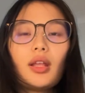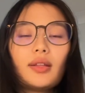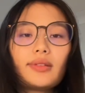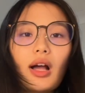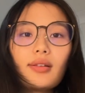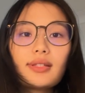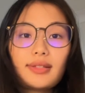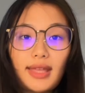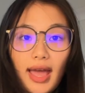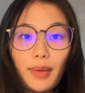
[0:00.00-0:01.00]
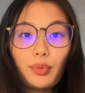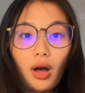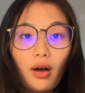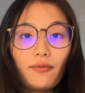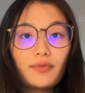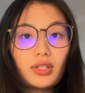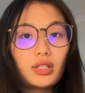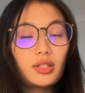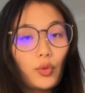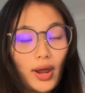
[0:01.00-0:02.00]
Now the type of
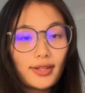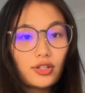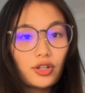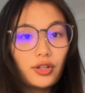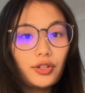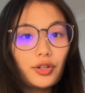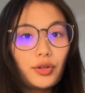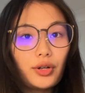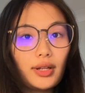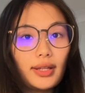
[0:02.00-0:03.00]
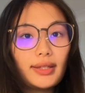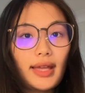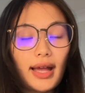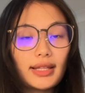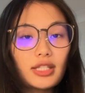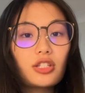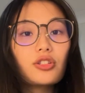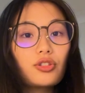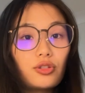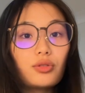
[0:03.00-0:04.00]
the question usually tests
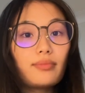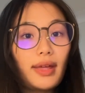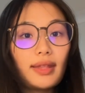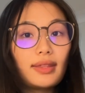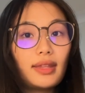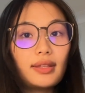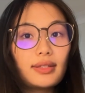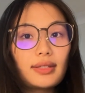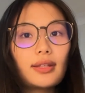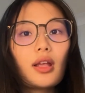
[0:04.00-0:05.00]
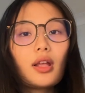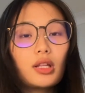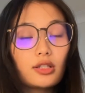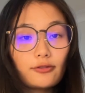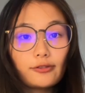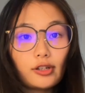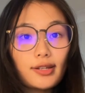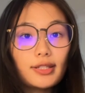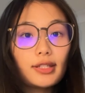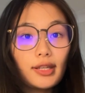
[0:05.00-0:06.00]
two main things. The
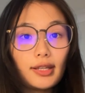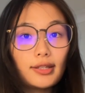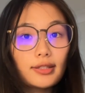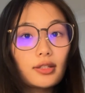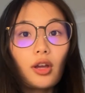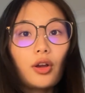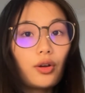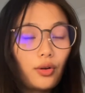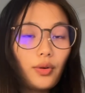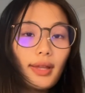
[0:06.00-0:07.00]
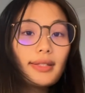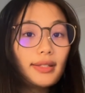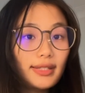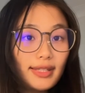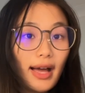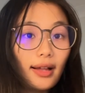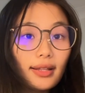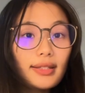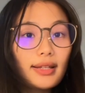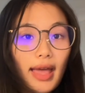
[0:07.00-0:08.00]
first is who is
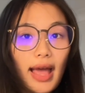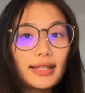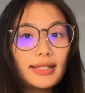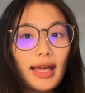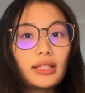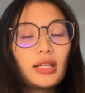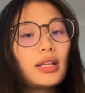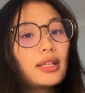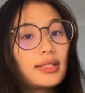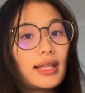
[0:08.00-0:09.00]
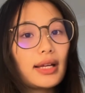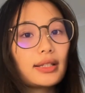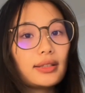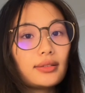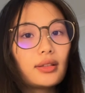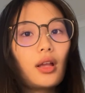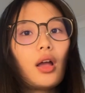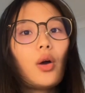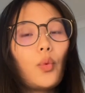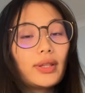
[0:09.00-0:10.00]
selling the asset. Second,
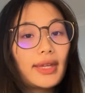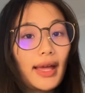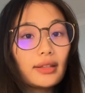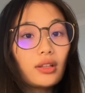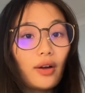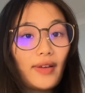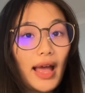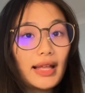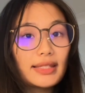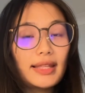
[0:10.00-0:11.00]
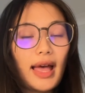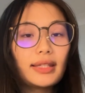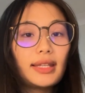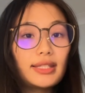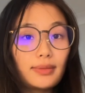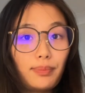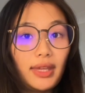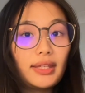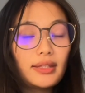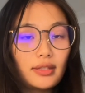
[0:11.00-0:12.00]
what kind of asset is
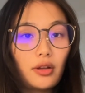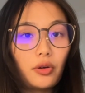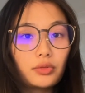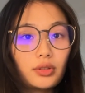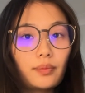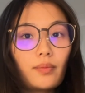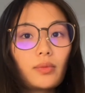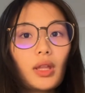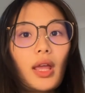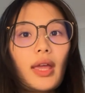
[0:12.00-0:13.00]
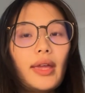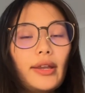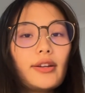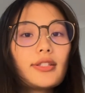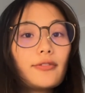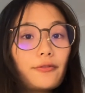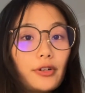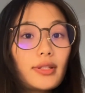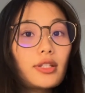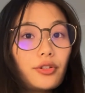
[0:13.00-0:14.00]
being sold. Here's the
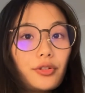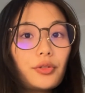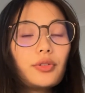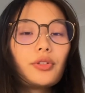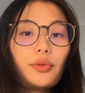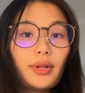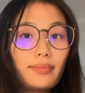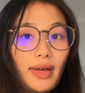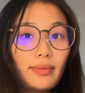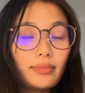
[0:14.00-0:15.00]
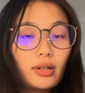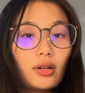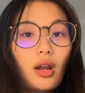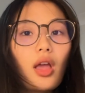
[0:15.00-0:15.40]
first rule to remember.